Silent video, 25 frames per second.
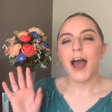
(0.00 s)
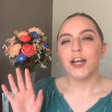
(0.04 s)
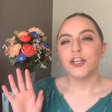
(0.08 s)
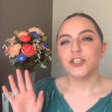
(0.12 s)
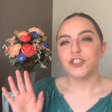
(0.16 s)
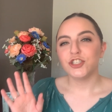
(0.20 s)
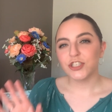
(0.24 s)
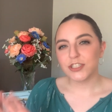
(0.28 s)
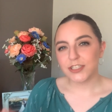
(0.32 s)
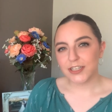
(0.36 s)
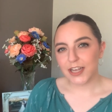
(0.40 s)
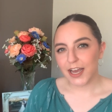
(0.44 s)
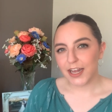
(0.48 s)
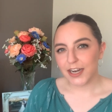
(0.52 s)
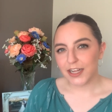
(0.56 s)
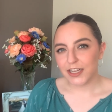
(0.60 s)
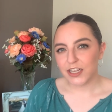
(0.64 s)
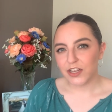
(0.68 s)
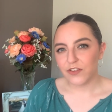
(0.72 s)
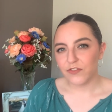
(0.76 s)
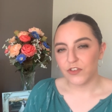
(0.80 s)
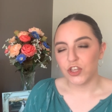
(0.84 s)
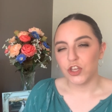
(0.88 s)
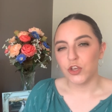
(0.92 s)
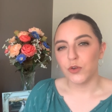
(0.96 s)
just kind of
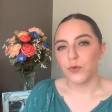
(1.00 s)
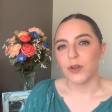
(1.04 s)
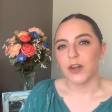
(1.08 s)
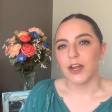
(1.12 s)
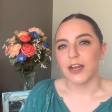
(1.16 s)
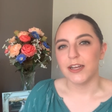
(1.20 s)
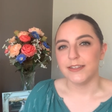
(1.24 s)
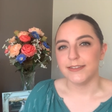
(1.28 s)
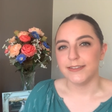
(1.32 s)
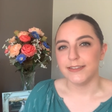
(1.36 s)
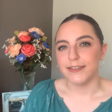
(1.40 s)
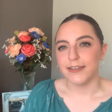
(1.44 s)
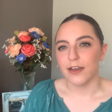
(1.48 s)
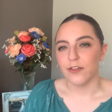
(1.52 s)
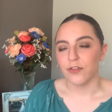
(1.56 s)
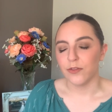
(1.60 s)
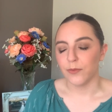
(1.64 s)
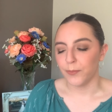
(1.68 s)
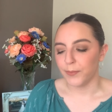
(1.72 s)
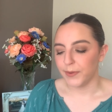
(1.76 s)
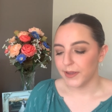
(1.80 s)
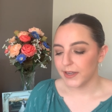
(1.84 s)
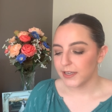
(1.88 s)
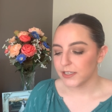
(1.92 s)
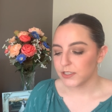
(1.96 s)
giving you an idea, the
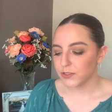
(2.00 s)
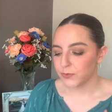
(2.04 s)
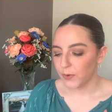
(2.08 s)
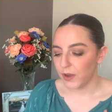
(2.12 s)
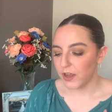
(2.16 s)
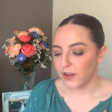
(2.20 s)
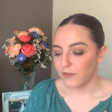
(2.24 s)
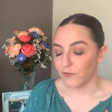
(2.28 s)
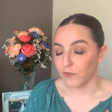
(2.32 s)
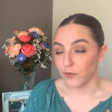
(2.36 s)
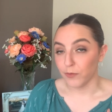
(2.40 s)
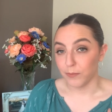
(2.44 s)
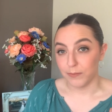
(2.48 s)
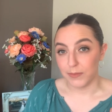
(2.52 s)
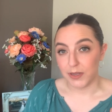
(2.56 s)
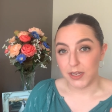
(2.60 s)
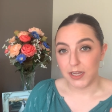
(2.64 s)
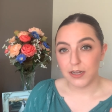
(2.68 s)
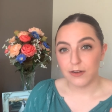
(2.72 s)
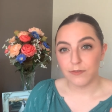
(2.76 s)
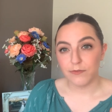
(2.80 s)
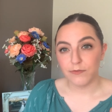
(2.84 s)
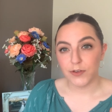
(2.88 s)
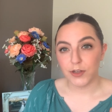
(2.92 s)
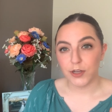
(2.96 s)
biggest way for me
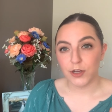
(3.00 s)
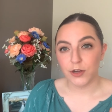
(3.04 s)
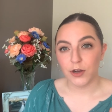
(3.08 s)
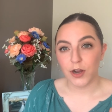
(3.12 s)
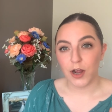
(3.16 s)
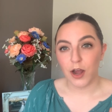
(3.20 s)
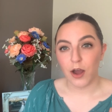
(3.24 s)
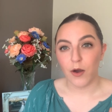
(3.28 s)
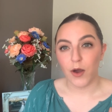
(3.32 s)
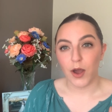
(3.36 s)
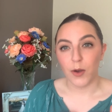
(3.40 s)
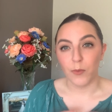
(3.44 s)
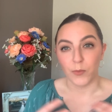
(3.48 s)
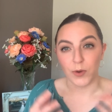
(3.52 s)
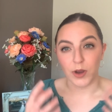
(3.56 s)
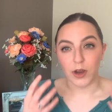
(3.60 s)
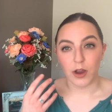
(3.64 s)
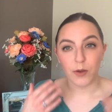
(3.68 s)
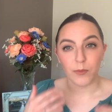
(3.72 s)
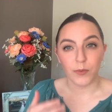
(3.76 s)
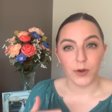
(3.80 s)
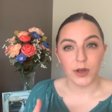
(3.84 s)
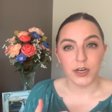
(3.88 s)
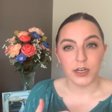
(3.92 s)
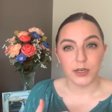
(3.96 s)
to figure out where
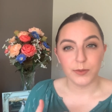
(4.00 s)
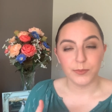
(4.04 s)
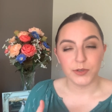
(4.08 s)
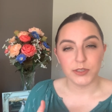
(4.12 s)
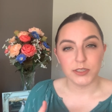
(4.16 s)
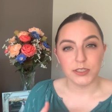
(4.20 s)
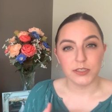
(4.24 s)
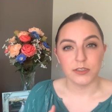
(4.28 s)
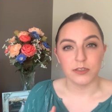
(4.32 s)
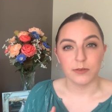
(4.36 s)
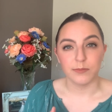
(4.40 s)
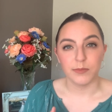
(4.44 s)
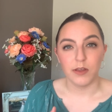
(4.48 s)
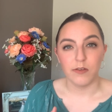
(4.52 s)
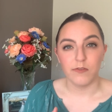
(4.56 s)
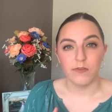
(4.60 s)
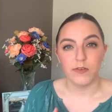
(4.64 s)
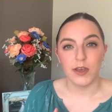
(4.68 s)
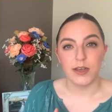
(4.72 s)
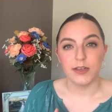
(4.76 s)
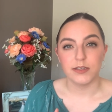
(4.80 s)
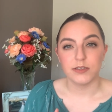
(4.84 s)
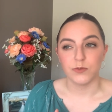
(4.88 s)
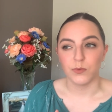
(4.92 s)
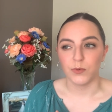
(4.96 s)
I wanted to put these on my
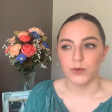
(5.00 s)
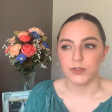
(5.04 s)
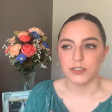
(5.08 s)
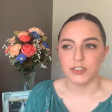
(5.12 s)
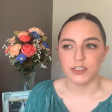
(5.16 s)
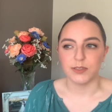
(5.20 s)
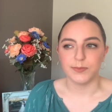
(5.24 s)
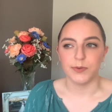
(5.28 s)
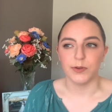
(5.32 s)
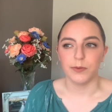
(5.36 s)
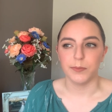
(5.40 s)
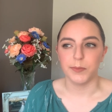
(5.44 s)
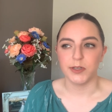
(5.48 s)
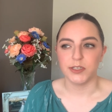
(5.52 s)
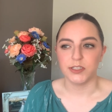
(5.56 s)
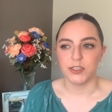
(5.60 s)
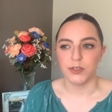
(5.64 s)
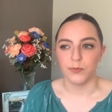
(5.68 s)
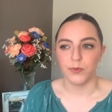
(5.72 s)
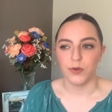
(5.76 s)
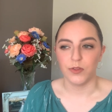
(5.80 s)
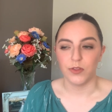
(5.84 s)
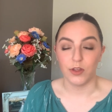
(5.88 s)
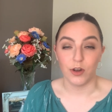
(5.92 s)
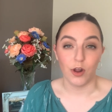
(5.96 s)
face was experimenting
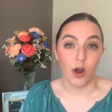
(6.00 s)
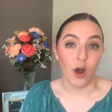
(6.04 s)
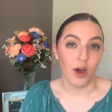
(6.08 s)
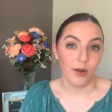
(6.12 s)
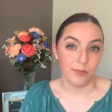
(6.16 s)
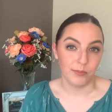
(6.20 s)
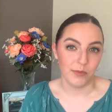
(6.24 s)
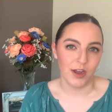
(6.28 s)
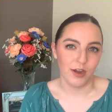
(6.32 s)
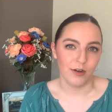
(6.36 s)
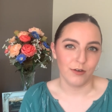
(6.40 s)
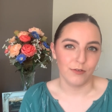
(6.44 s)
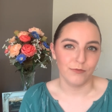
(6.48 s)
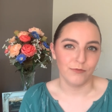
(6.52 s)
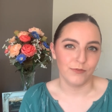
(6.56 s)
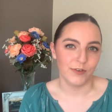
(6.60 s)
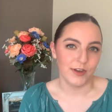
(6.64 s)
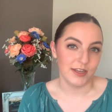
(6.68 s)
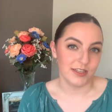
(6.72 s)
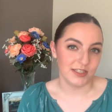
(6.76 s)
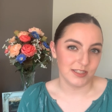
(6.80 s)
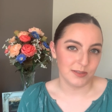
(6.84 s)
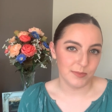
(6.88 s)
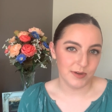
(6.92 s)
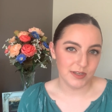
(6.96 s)
with it on my own
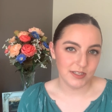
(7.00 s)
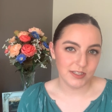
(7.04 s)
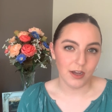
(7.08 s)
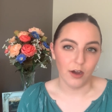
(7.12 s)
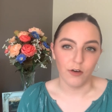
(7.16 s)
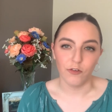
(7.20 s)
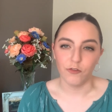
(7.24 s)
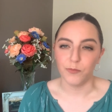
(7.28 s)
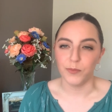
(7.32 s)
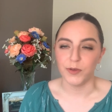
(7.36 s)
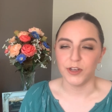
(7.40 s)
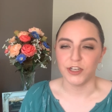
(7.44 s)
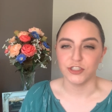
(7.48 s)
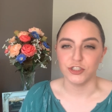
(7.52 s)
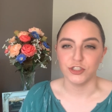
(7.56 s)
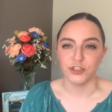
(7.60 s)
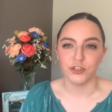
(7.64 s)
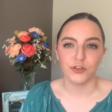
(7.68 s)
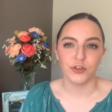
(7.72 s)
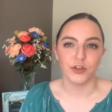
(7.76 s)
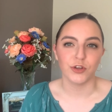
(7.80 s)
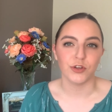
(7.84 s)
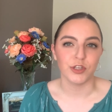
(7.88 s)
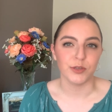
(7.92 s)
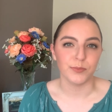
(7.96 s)
face myself, because
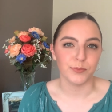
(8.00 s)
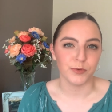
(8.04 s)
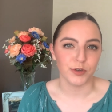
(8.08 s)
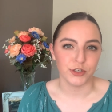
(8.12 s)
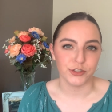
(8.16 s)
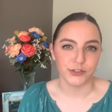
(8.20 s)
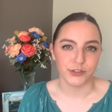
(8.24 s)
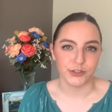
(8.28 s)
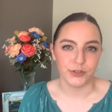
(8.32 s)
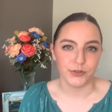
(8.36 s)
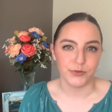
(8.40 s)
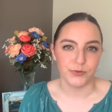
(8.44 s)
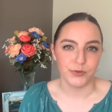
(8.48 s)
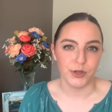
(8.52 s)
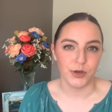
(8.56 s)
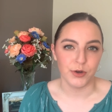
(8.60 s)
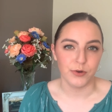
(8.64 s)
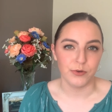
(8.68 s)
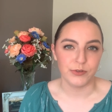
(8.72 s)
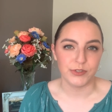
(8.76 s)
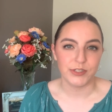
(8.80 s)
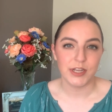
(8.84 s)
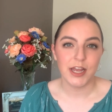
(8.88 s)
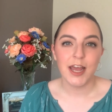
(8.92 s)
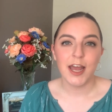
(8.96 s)
you're the only person who
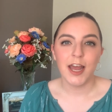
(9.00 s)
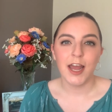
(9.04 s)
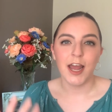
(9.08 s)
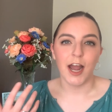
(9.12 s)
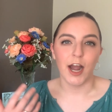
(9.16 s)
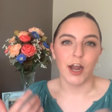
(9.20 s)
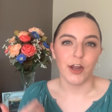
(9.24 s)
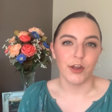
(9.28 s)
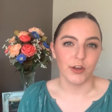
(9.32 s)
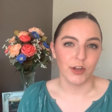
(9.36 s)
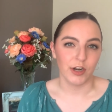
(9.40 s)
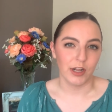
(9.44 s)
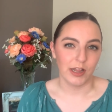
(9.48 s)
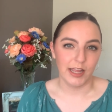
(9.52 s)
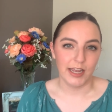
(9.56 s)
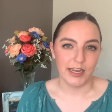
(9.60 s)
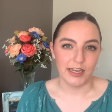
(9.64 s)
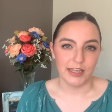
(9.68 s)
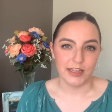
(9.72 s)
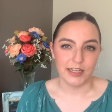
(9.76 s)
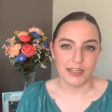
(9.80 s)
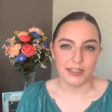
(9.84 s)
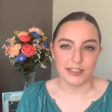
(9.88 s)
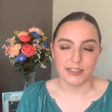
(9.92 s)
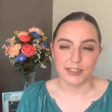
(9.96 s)
knows how you're gonna like
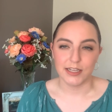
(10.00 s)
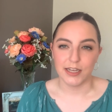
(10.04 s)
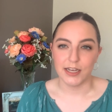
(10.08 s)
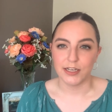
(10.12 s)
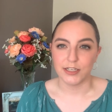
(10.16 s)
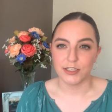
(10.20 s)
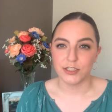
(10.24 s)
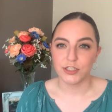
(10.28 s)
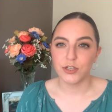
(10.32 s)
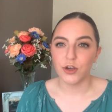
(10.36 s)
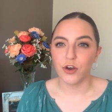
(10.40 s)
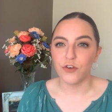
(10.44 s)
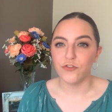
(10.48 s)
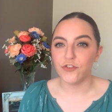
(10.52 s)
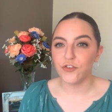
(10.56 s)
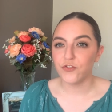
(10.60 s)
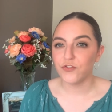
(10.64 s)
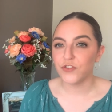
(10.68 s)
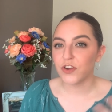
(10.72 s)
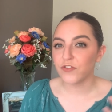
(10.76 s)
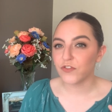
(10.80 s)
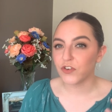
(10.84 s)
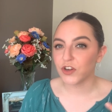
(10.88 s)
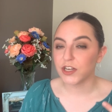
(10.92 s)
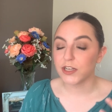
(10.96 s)
these things. So if you've
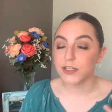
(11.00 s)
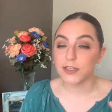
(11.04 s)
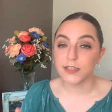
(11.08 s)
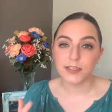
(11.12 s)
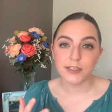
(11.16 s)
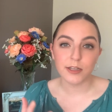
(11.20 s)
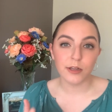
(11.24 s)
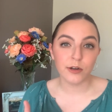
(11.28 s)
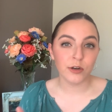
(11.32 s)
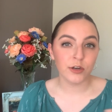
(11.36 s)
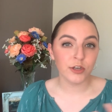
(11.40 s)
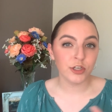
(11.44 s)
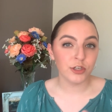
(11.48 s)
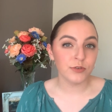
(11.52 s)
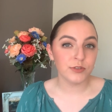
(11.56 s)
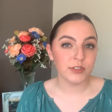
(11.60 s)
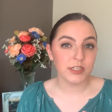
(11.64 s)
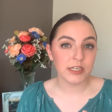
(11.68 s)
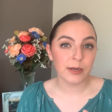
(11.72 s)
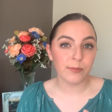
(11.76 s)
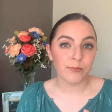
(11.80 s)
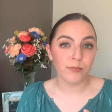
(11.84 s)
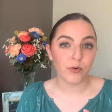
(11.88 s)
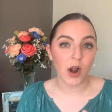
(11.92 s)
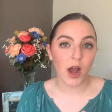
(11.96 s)
never considered
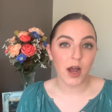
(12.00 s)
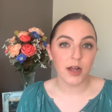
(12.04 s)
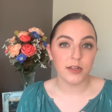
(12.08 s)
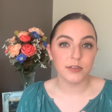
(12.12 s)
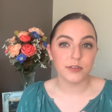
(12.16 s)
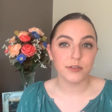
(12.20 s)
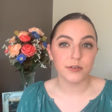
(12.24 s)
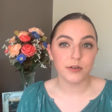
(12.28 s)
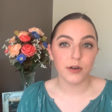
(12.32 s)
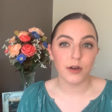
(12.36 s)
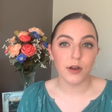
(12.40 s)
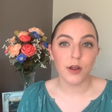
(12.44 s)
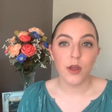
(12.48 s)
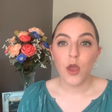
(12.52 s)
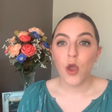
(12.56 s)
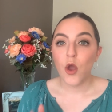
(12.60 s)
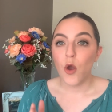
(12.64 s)
using a bronzer